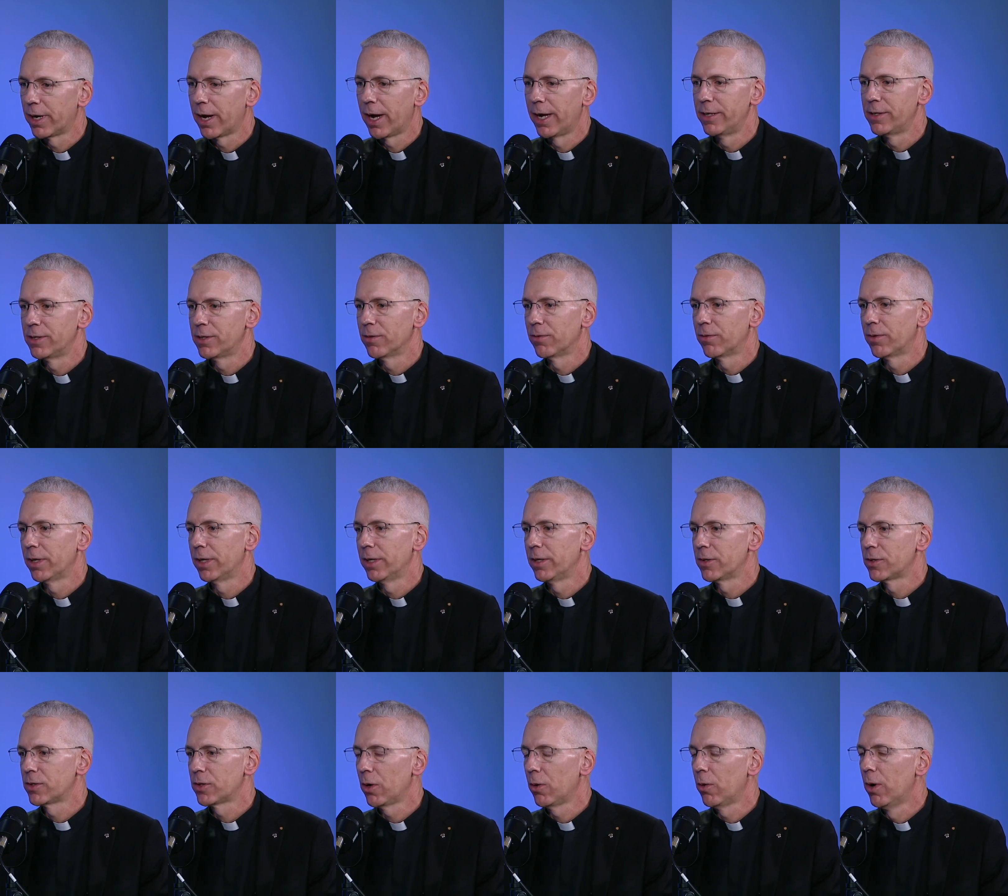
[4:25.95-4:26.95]
kinds of
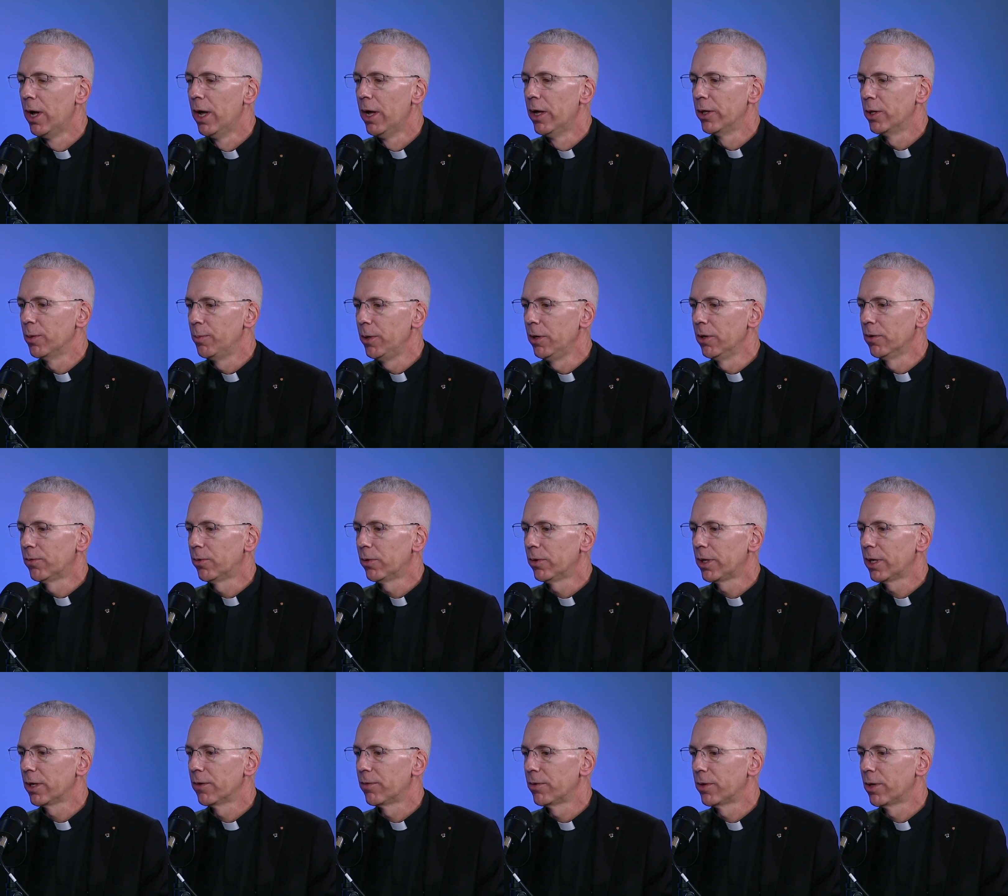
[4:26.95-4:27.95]
things. So the beautiful
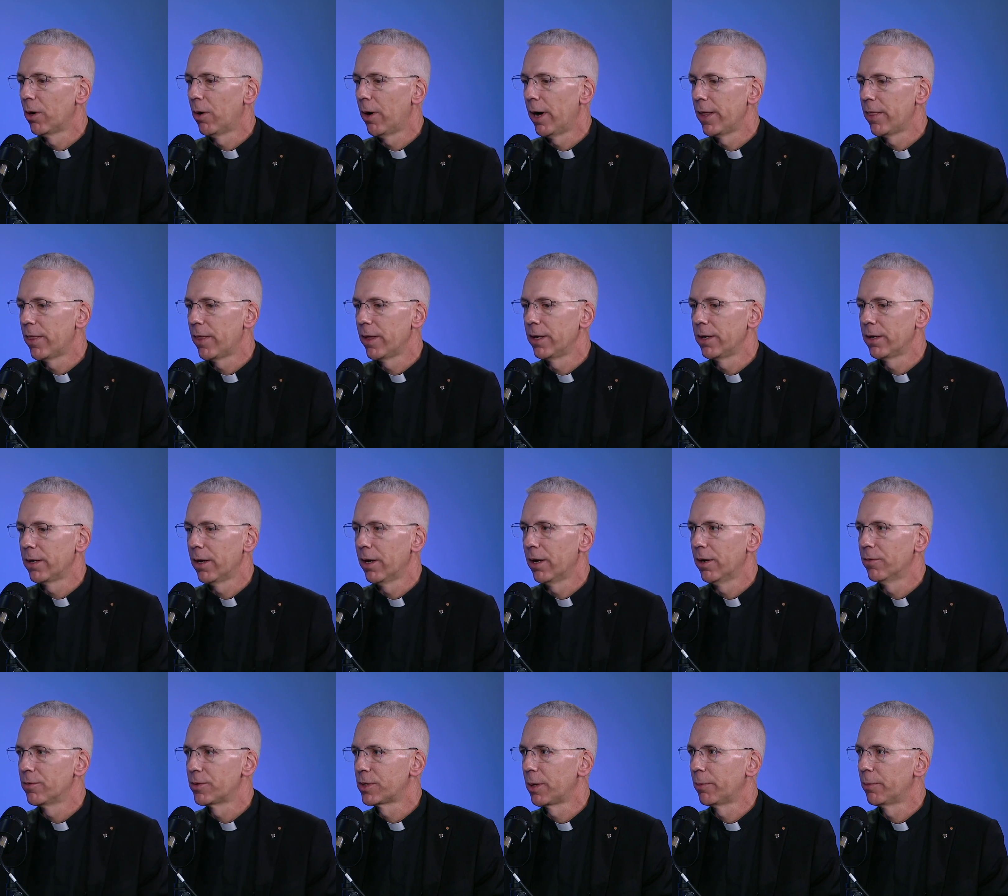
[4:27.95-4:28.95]
gift, though, I think
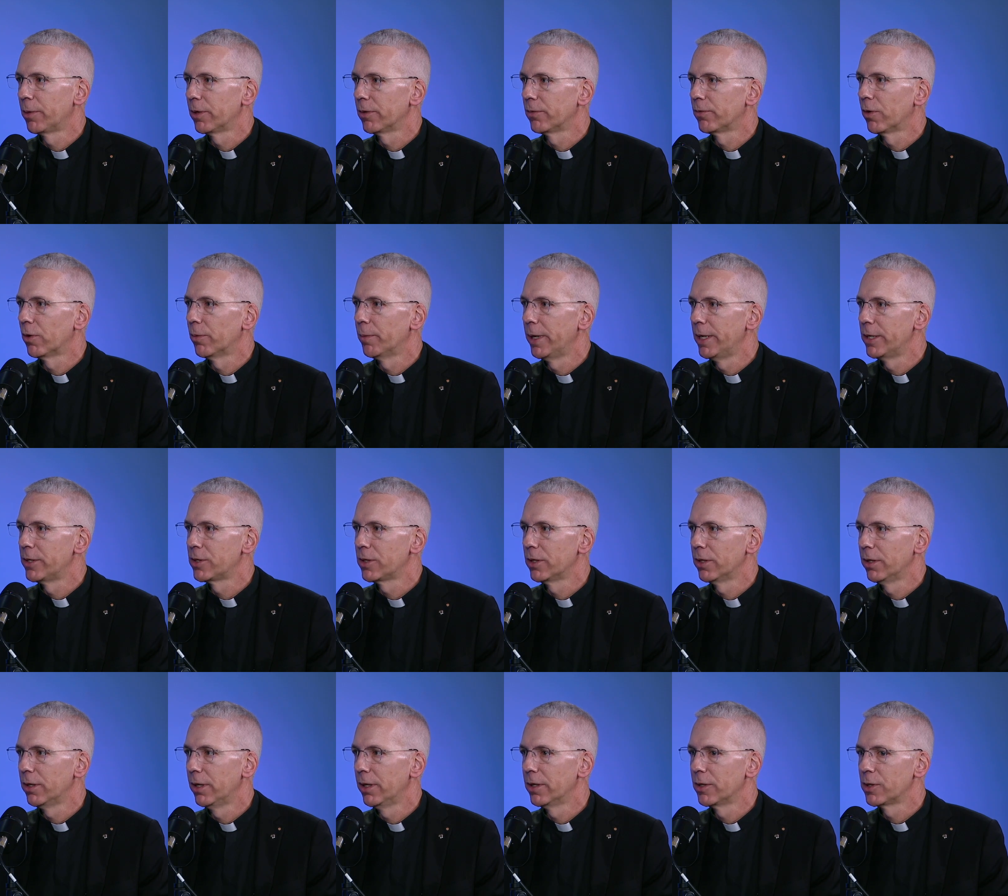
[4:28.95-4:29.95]
of seminary
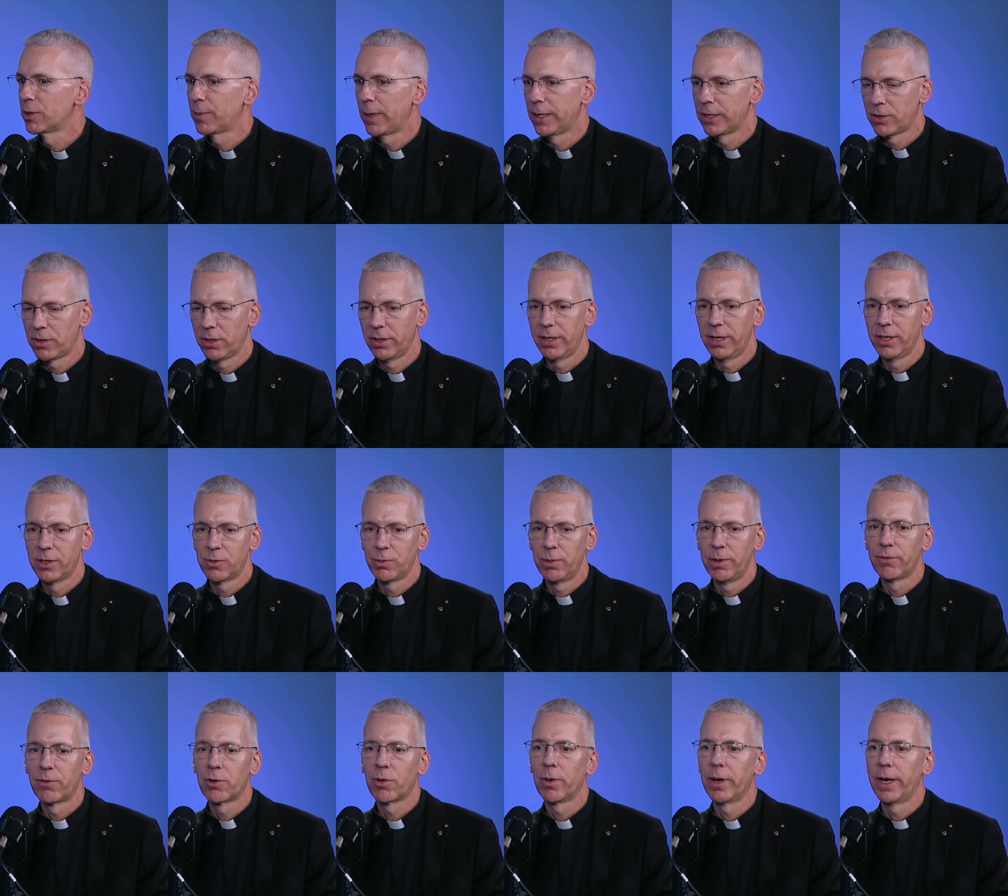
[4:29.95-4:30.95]
formation, and especially as
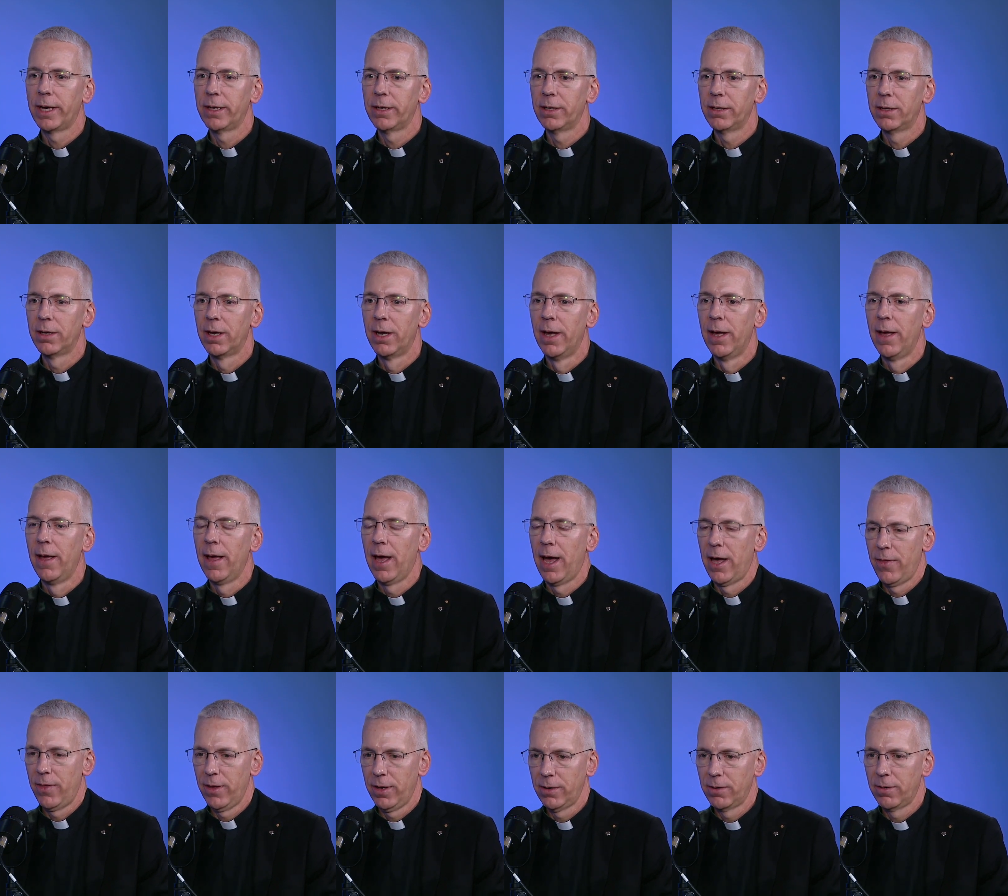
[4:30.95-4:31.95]
we've created
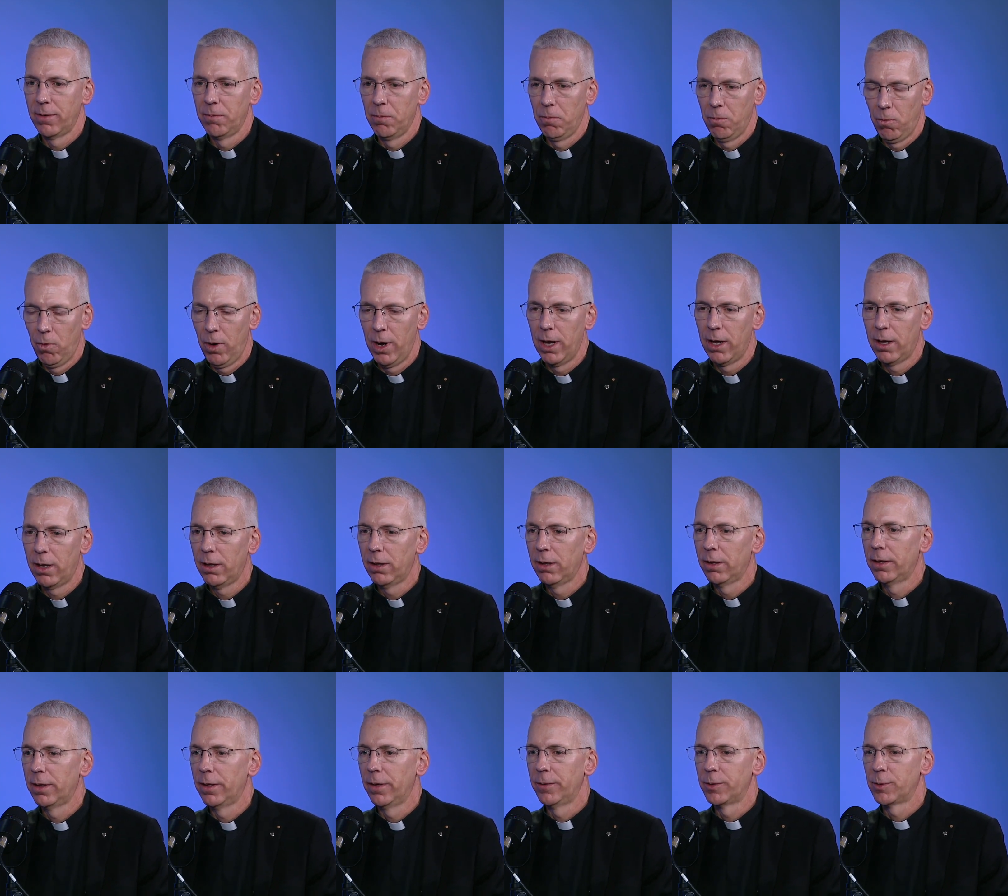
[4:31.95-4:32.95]
I think,
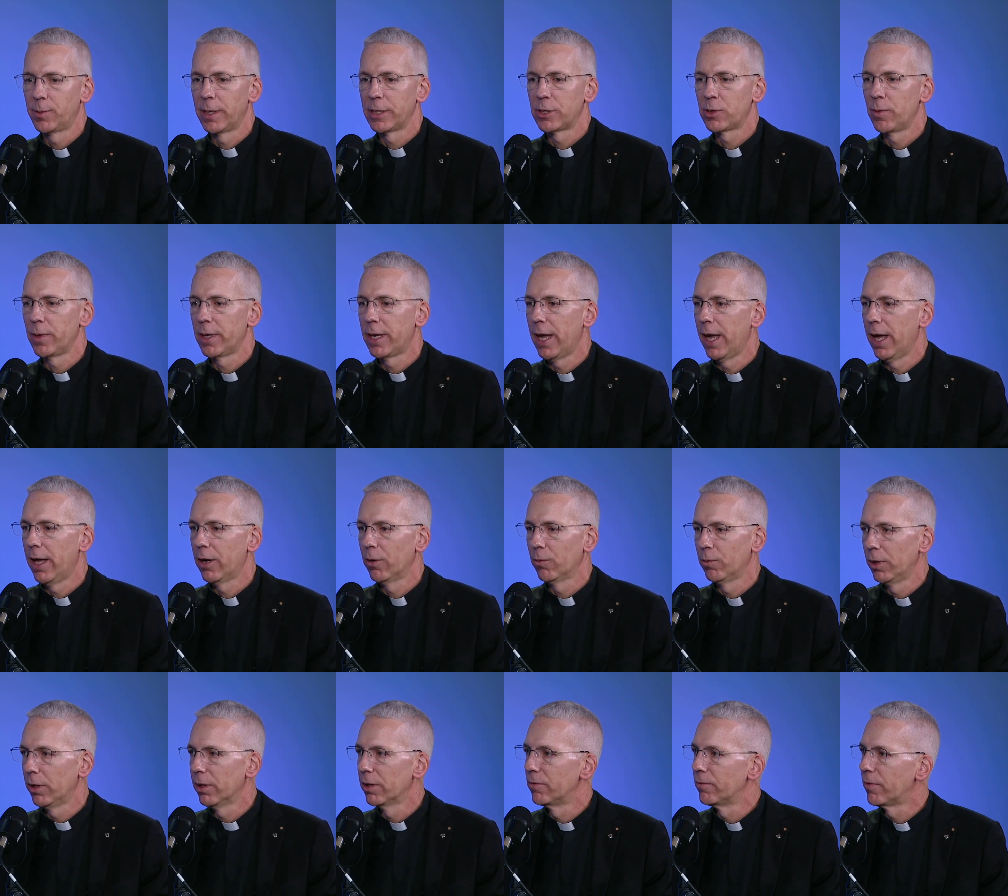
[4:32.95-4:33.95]
well as best we can. A
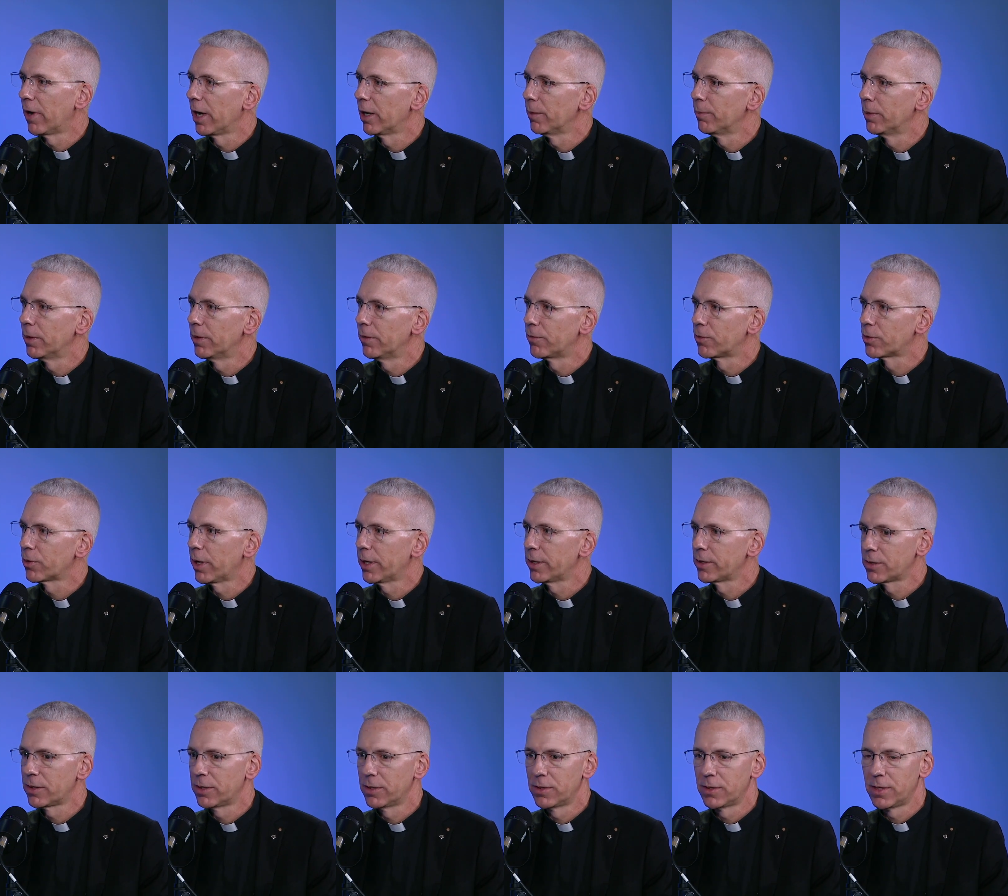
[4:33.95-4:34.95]
real environment of
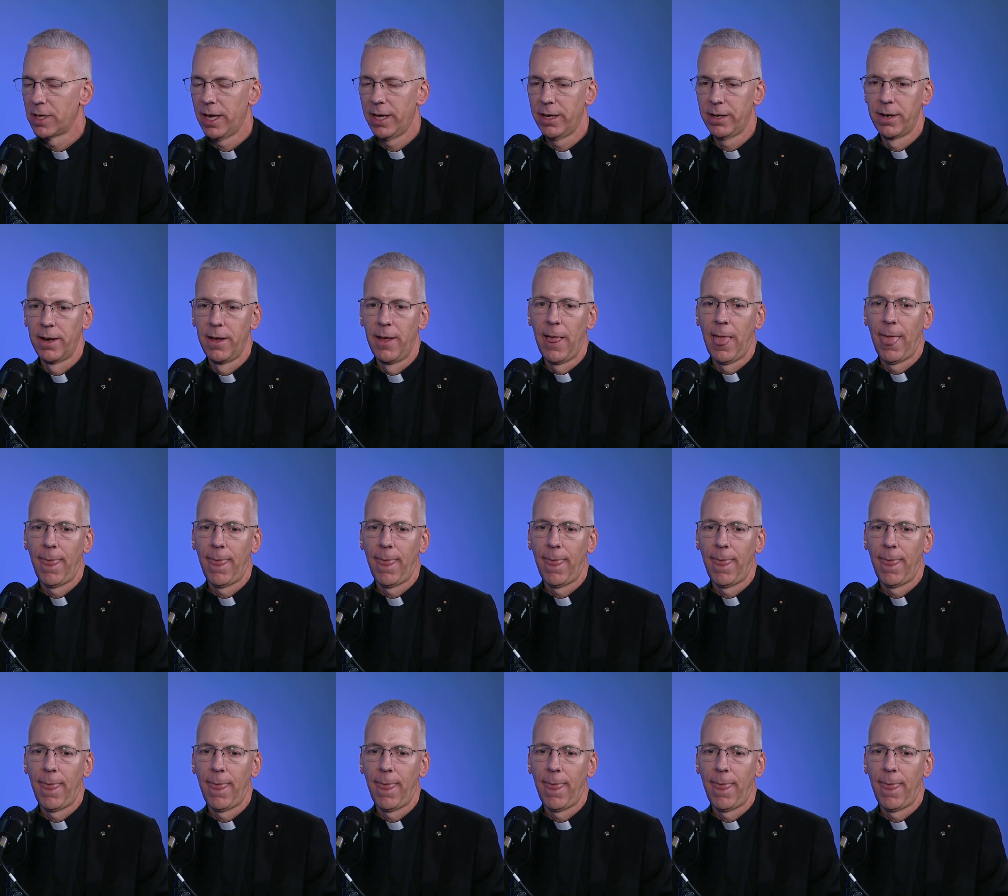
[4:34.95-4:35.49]
trust is that